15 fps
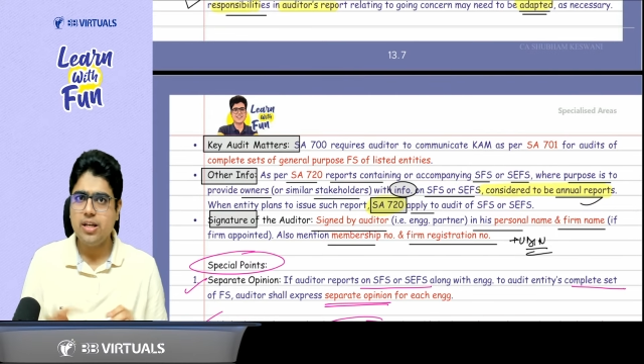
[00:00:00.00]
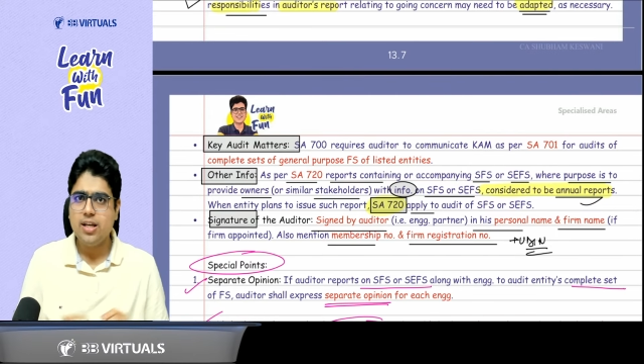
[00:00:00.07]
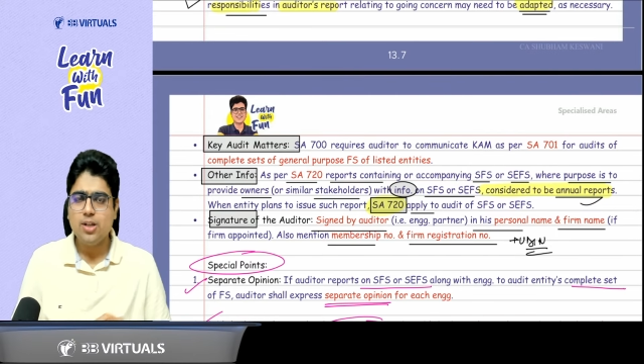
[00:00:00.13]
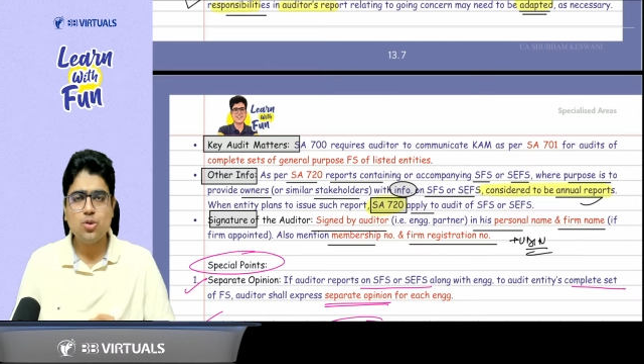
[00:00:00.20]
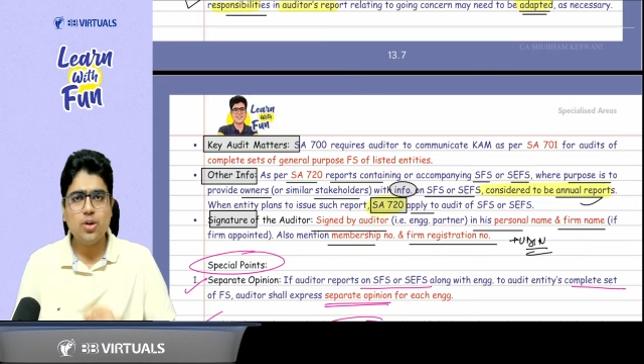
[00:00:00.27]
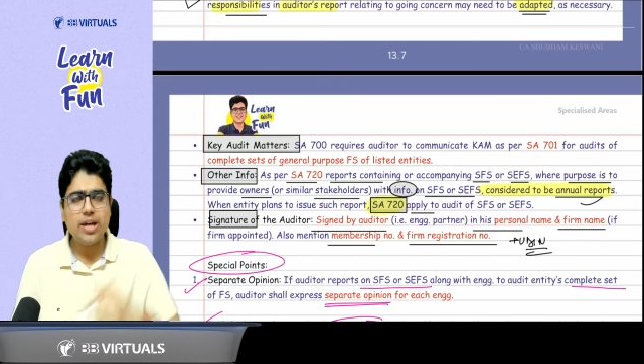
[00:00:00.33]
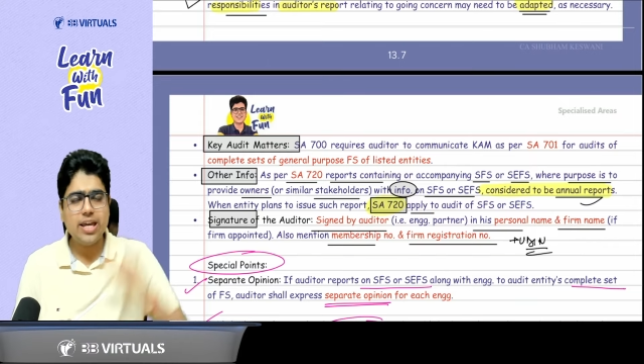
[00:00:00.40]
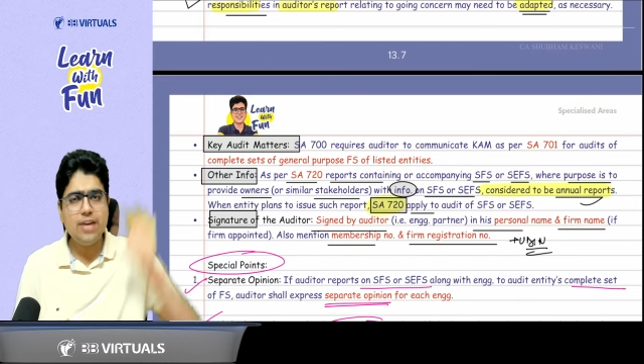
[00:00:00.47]

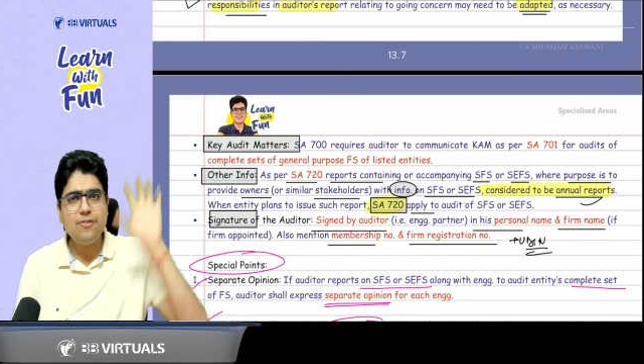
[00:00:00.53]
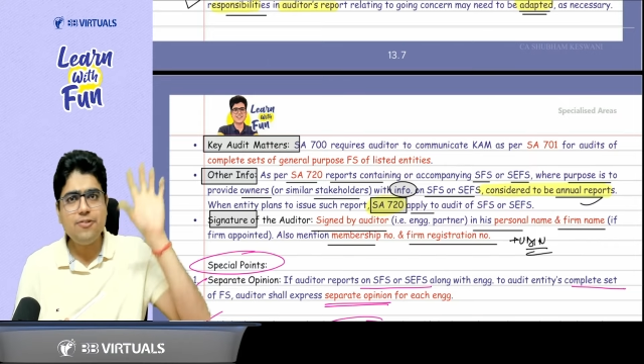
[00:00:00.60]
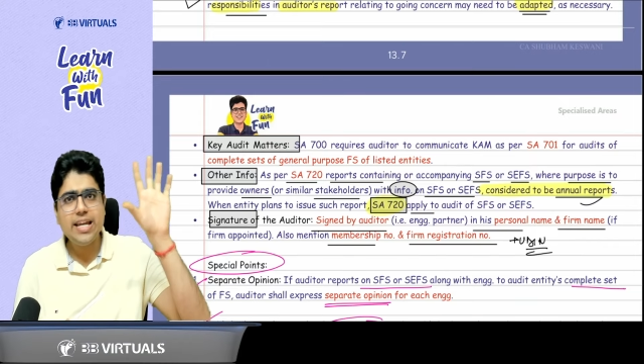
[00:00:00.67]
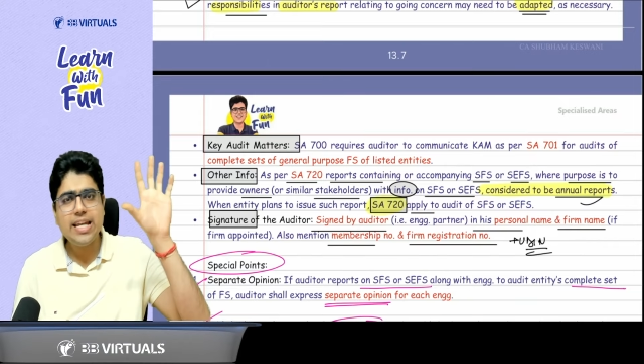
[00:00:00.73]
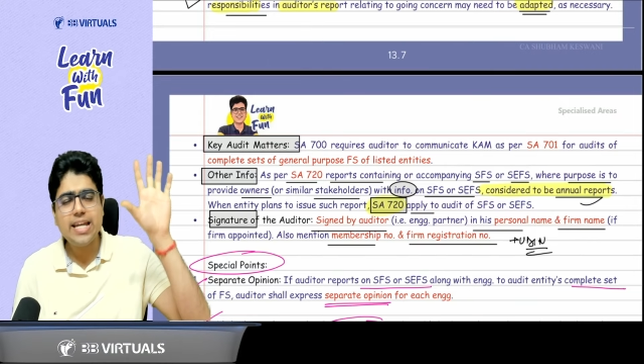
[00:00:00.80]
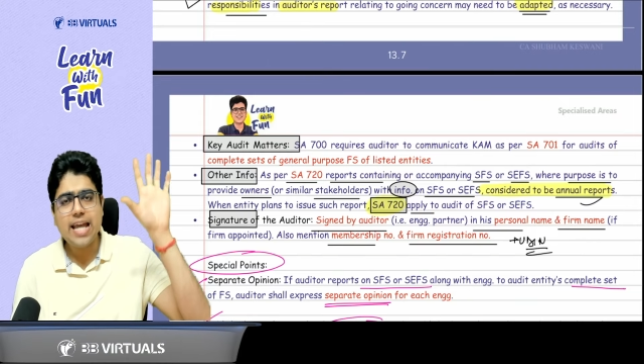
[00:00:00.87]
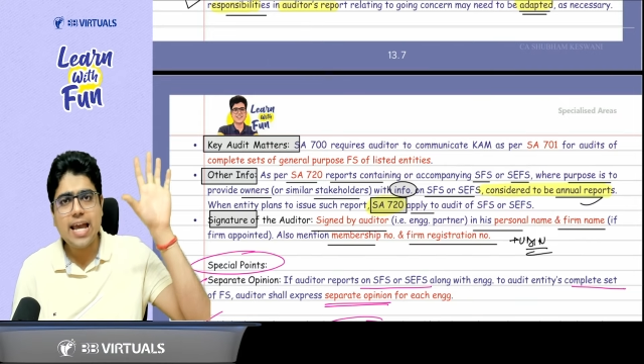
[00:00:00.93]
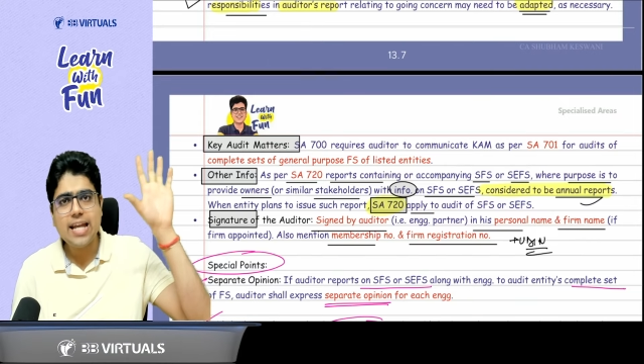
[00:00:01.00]
So if
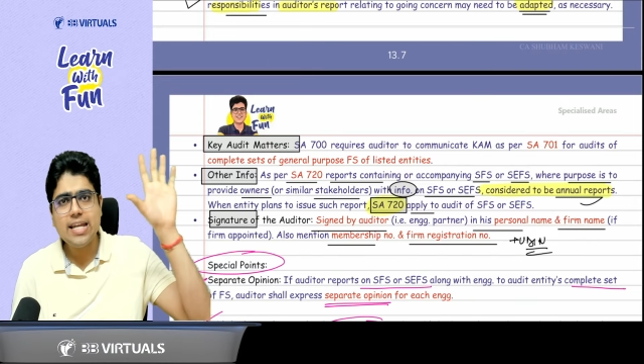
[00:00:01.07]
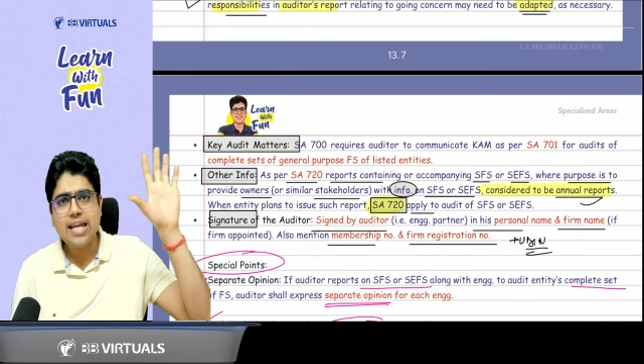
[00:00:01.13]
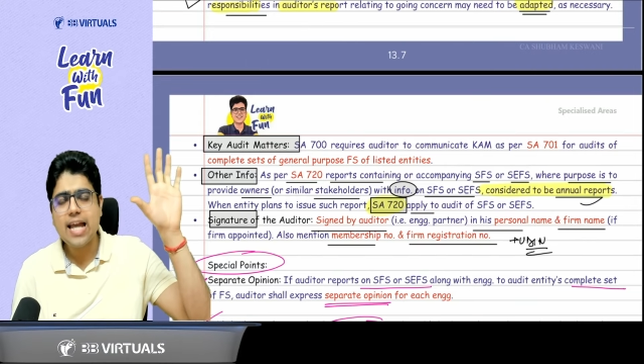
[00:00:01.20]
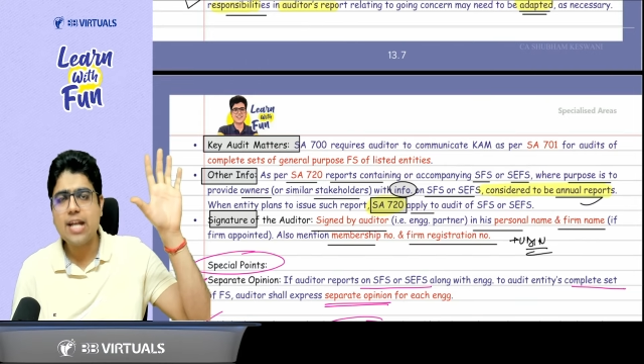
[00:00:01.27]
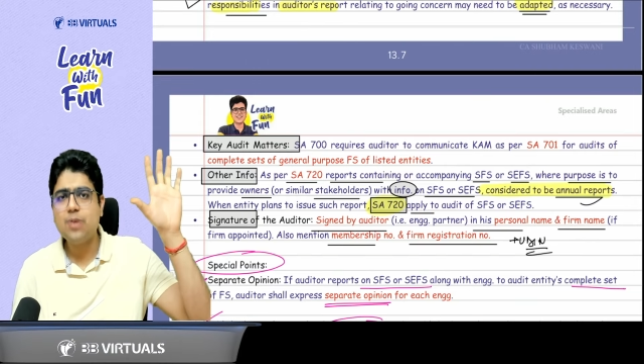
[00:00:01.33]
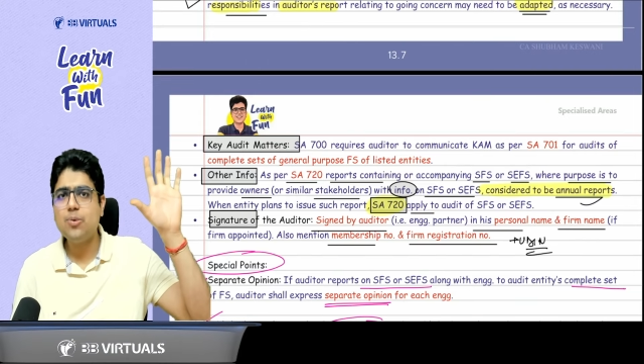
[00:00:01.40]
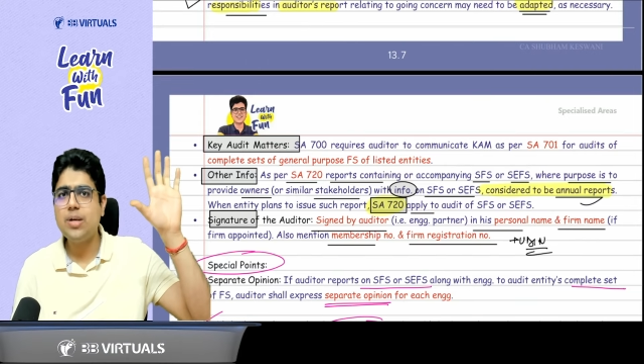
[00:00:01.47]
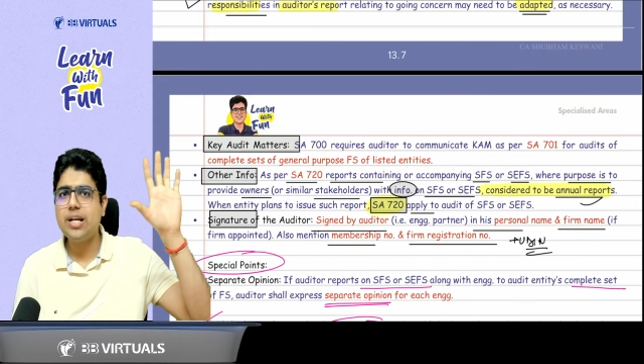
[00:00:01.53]
in any
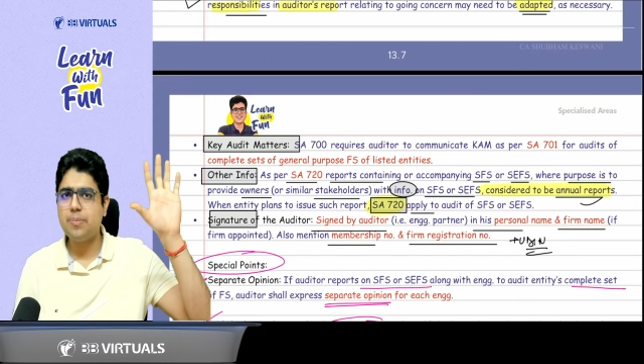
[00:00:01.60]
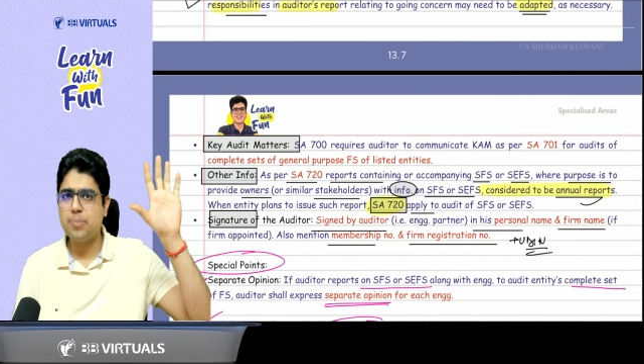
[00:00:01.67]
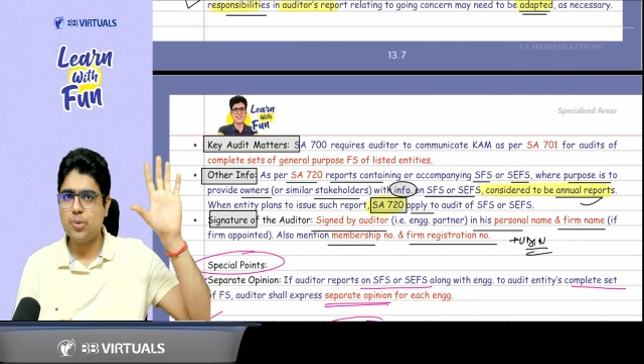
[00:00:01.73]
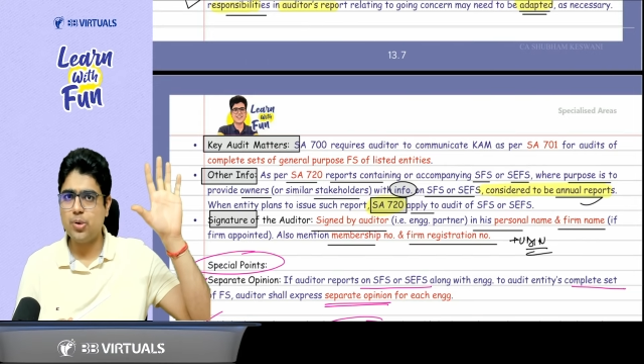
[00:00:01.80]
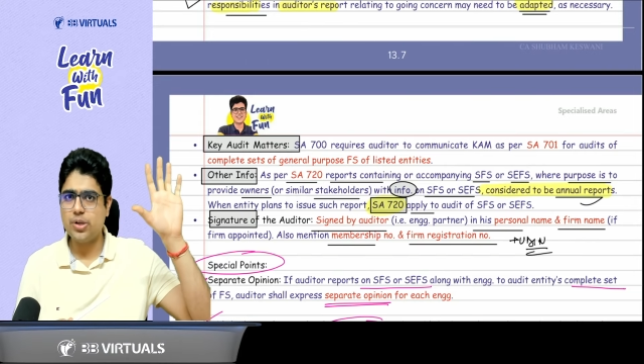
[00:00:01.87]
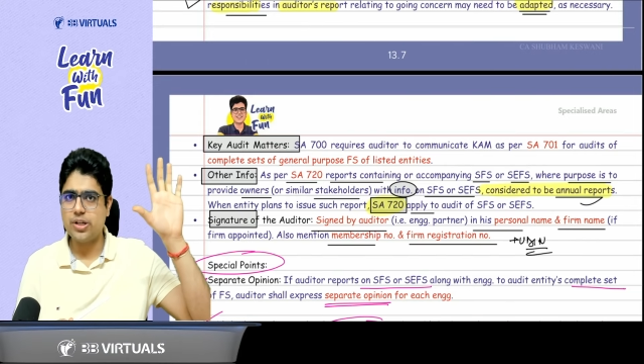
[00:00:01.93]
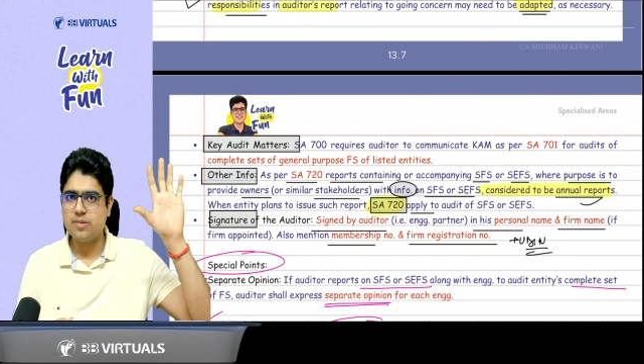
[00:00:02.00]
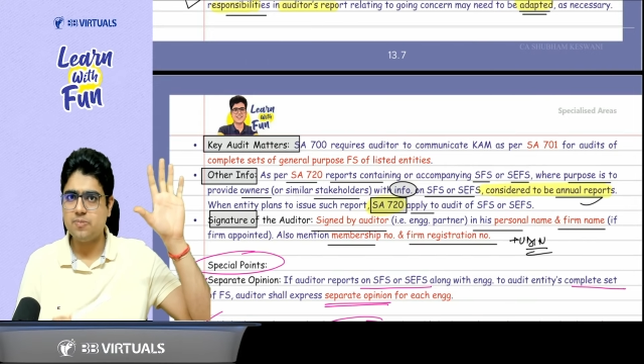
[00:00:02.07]
annual
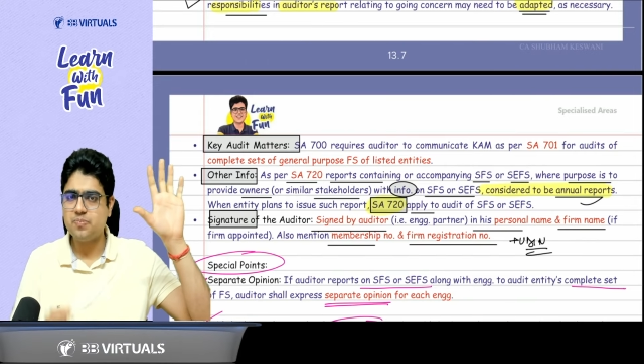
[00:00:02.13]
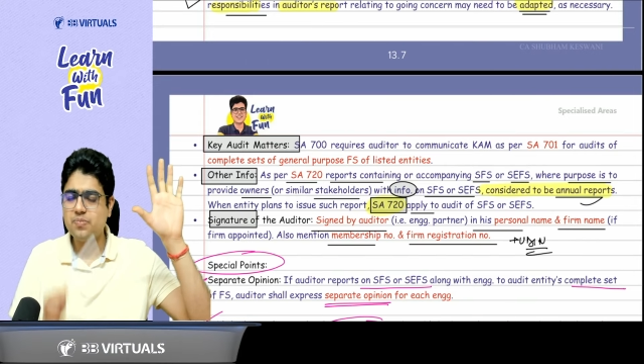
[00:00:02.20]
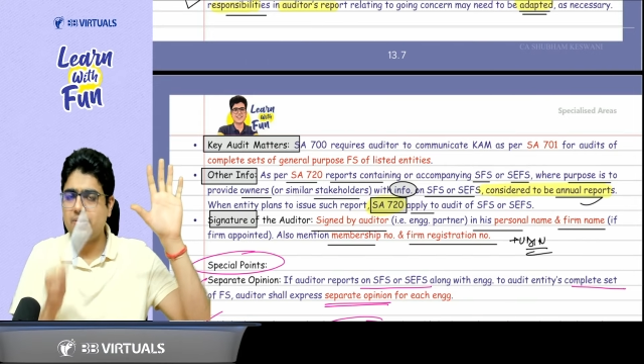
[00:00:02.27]
report,